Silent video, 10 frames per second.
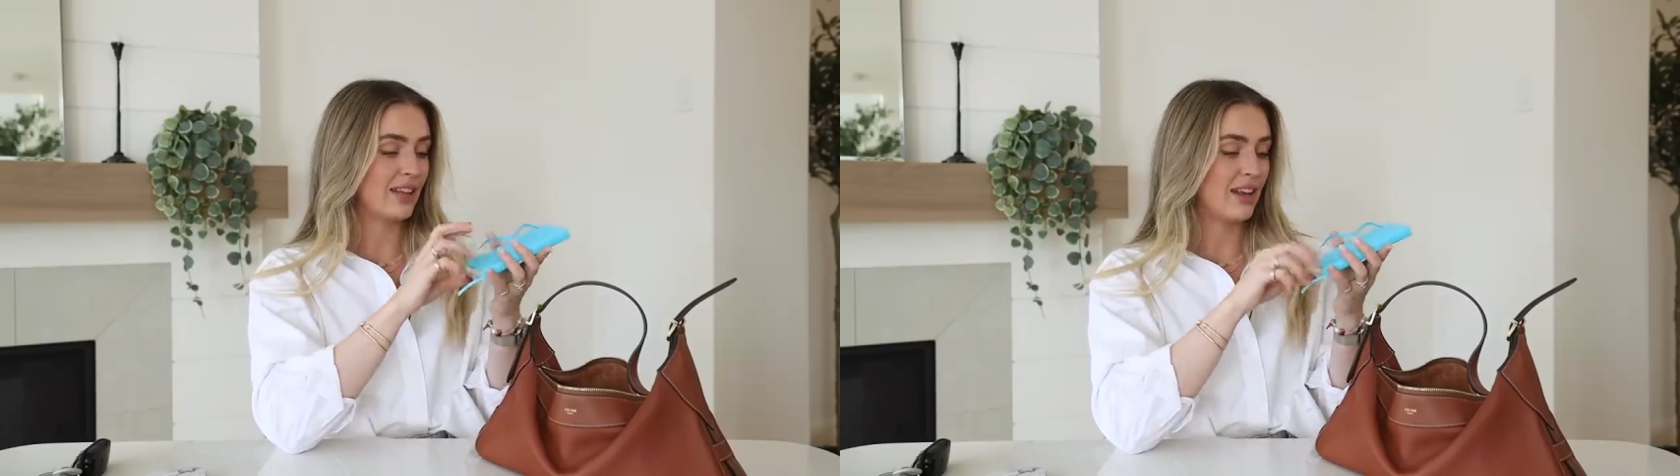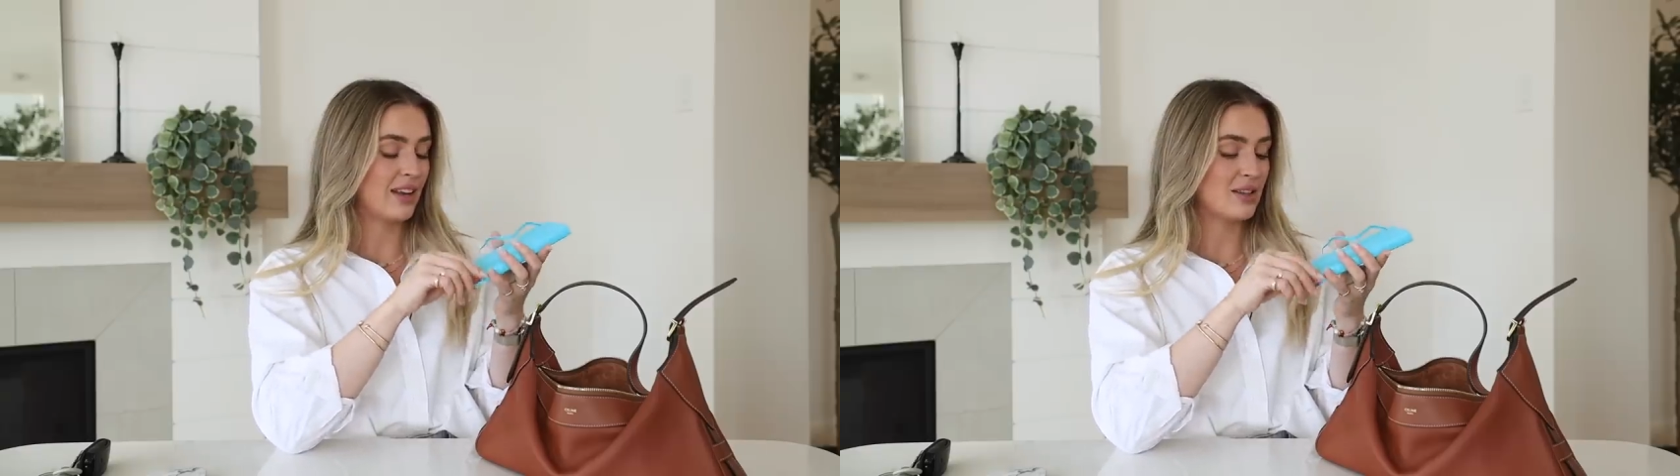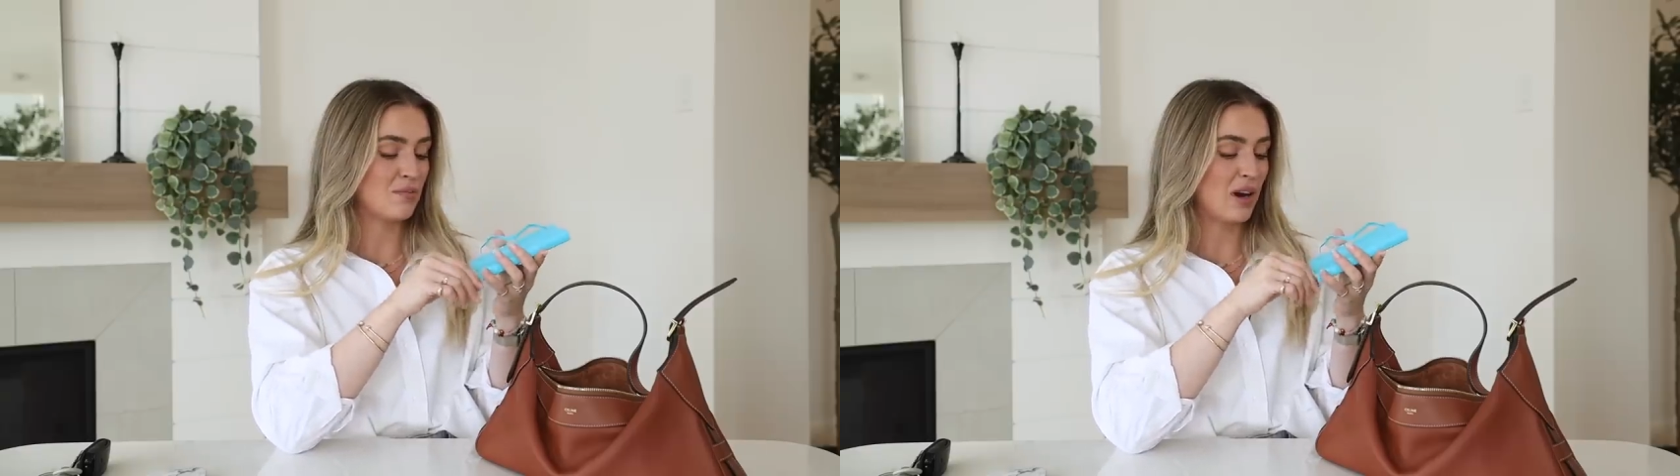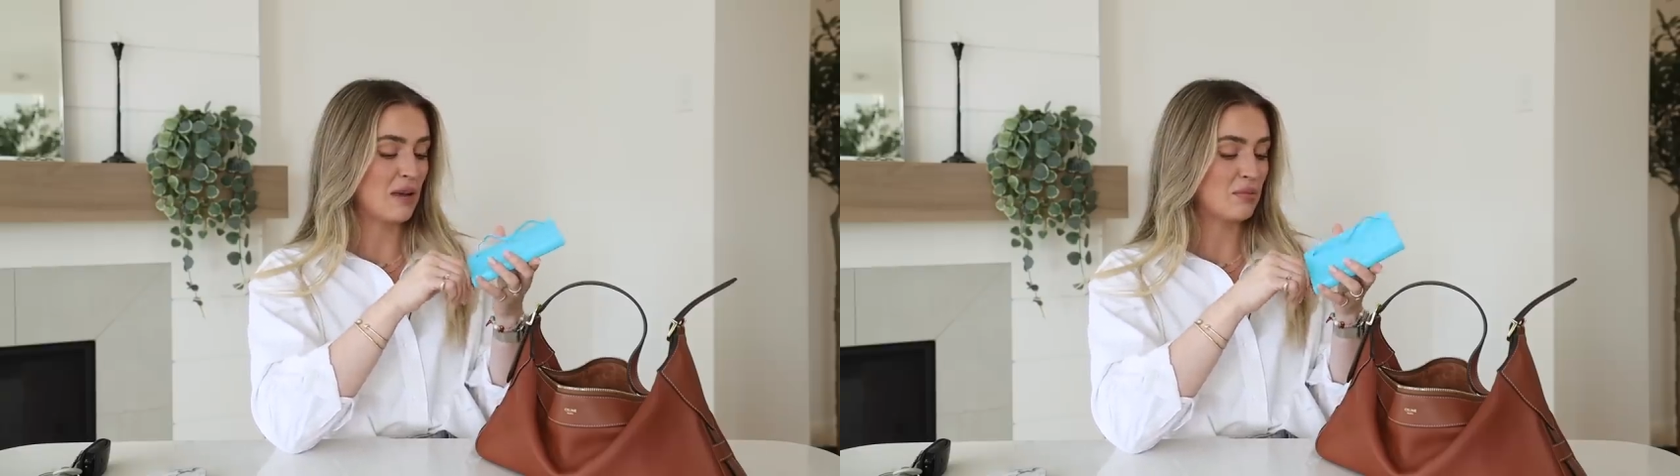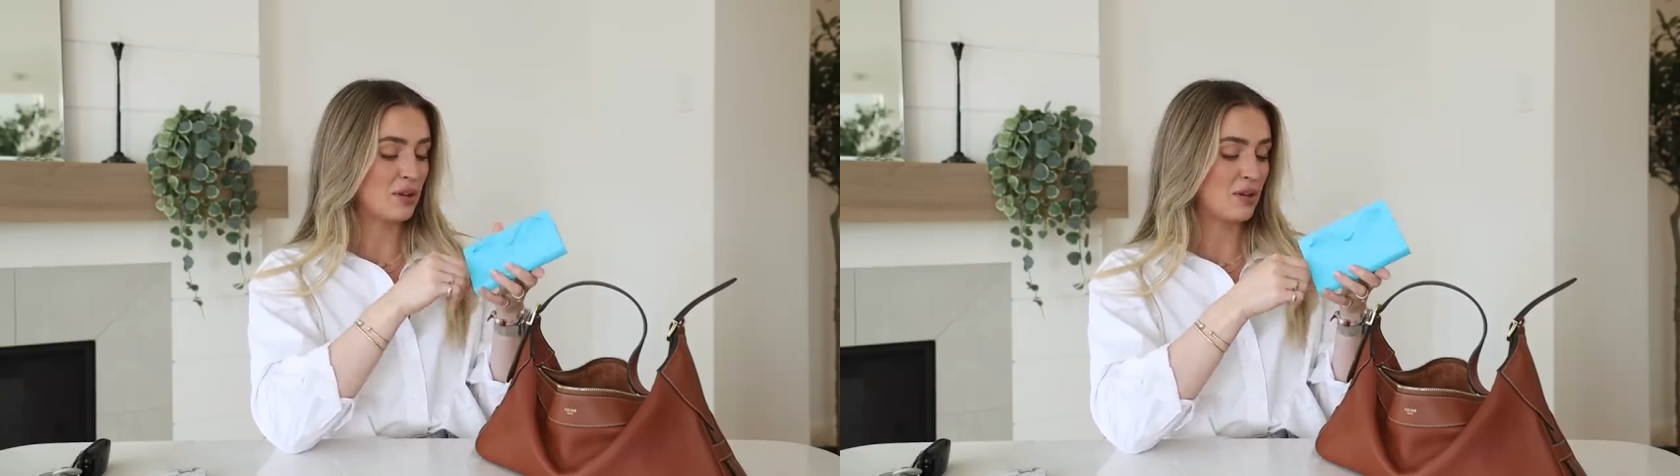And it's
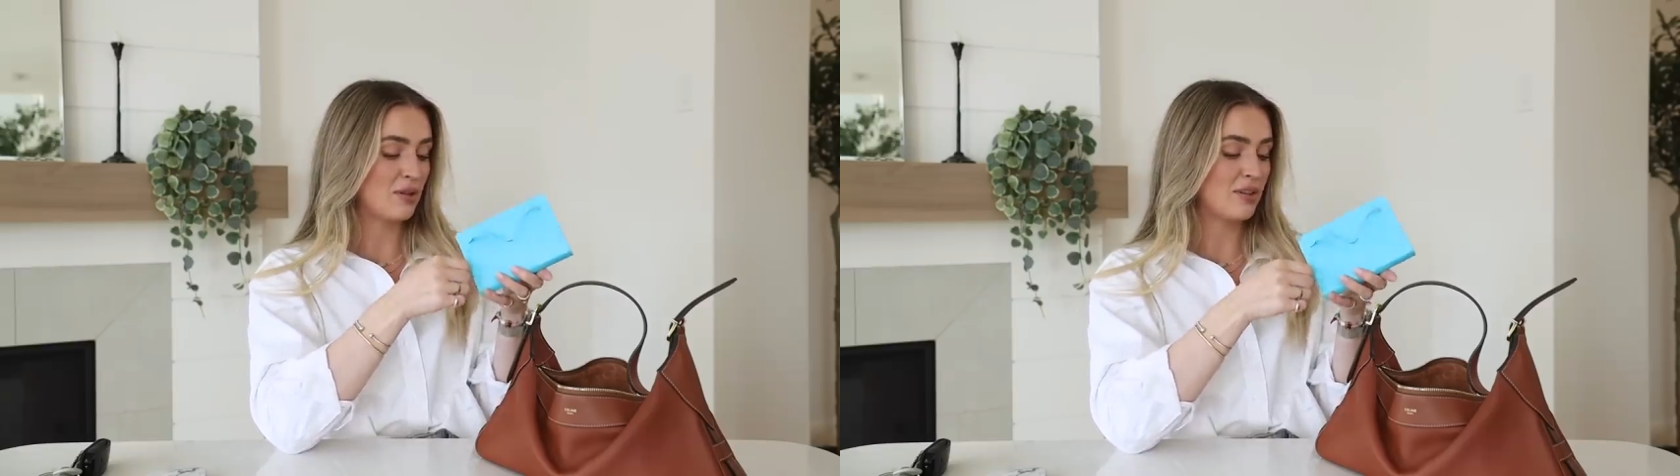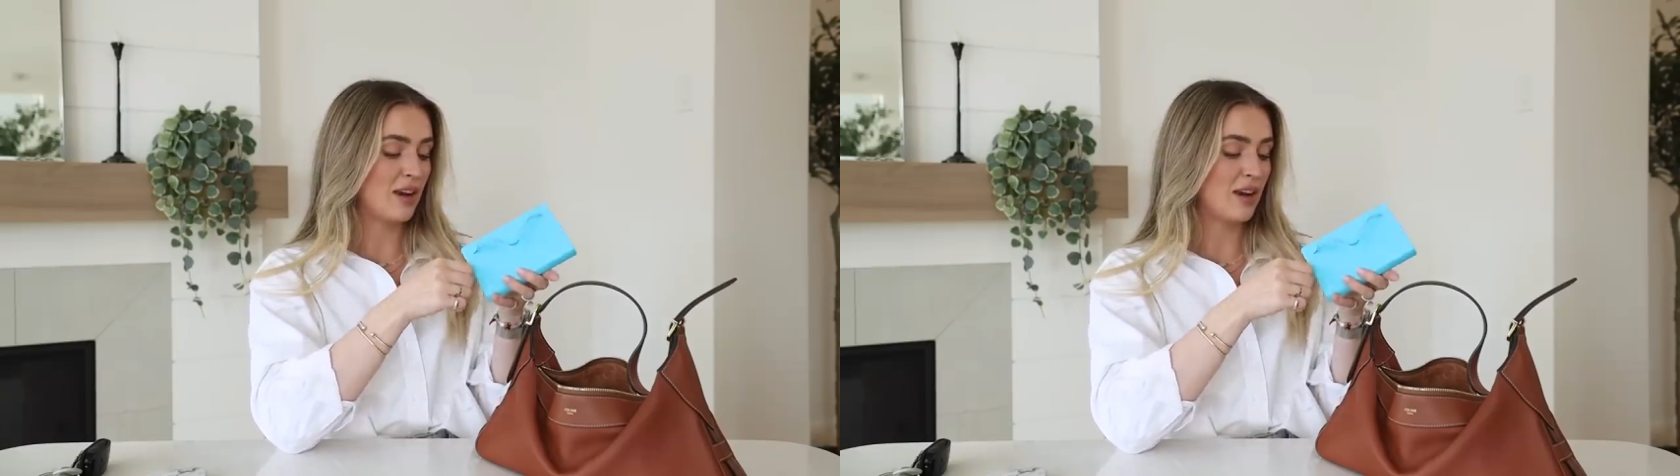bright blue.